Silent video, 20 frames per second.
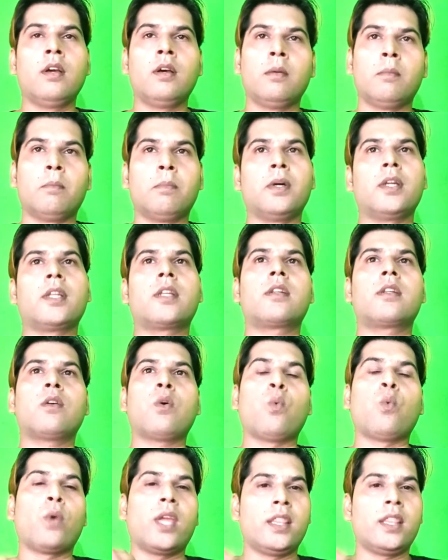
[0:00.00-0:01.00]
but
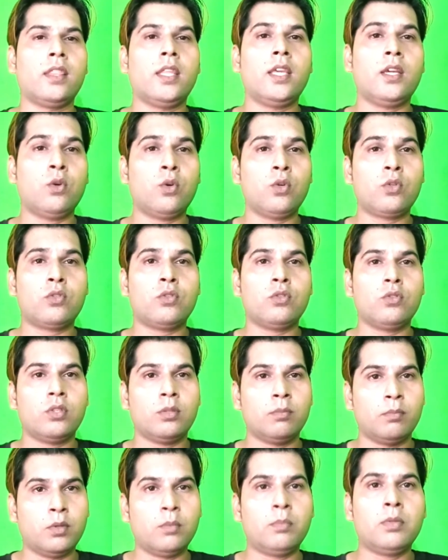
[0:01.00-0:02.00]
when they go to the
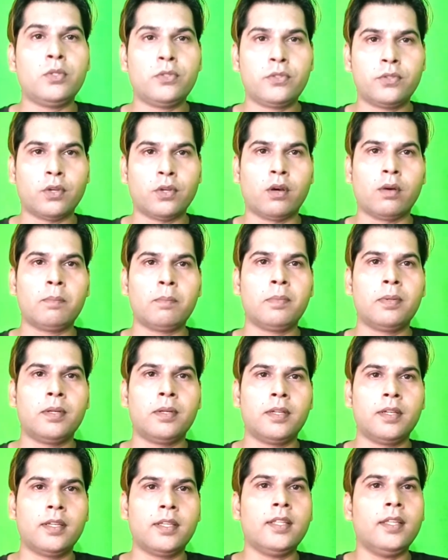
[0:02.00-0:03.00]
mobile shop,
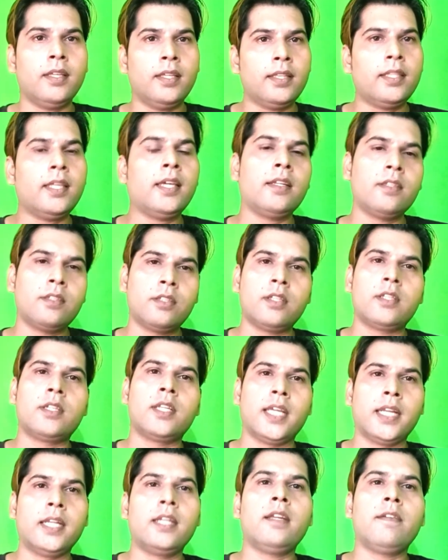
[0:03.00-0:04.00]
there is a
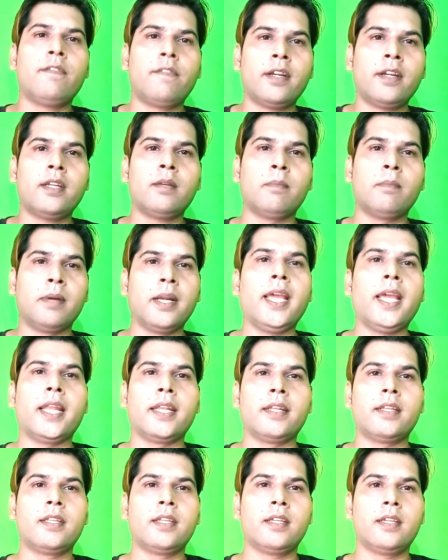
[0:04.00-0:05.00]
10 different
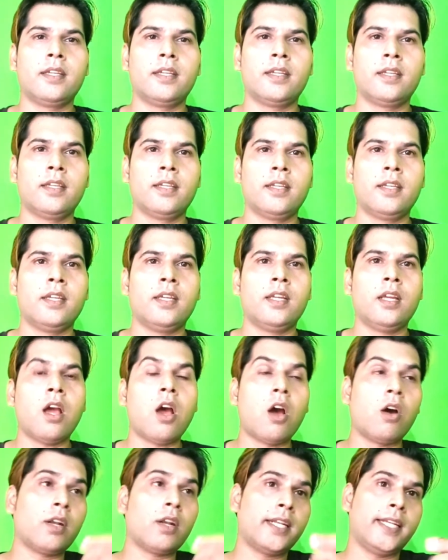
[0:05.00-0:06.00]
brand
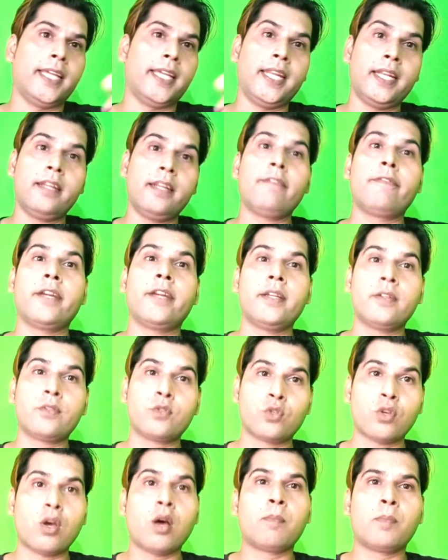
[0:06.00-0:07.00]
or 10 different
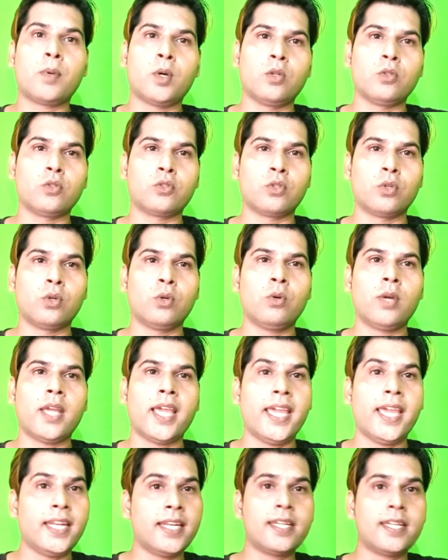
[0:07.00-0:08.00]
shop also,
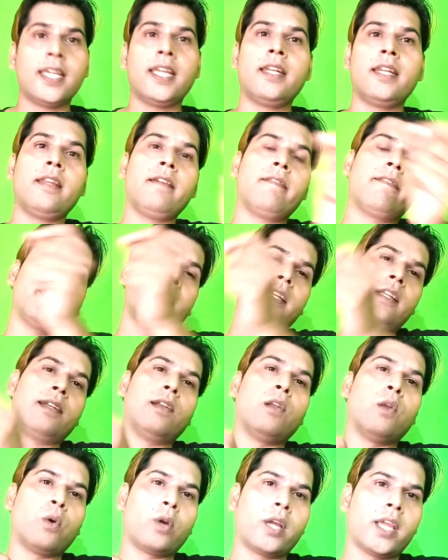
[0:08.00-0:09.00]
and 10 different
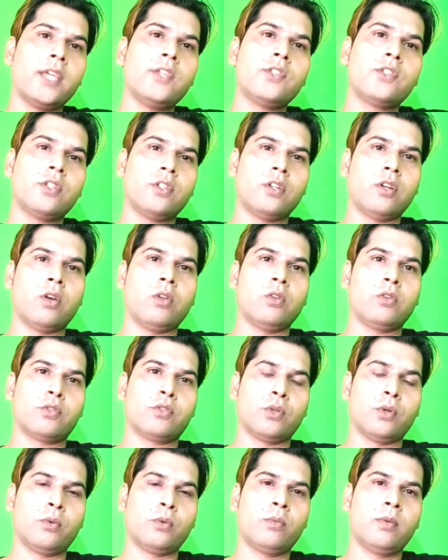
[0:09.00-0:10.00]
location
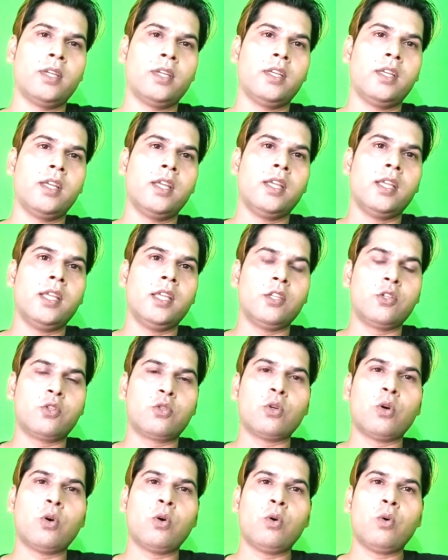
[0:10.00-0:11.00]
also.
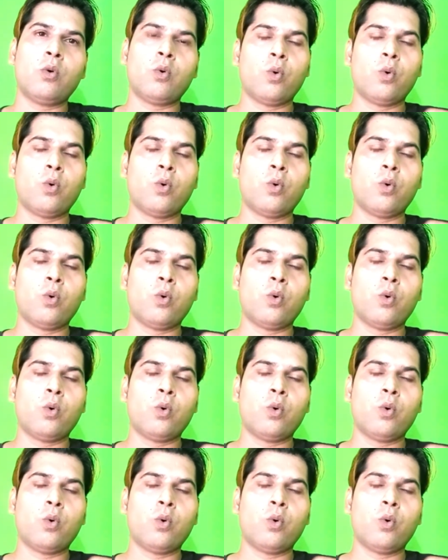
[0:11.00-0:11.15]
So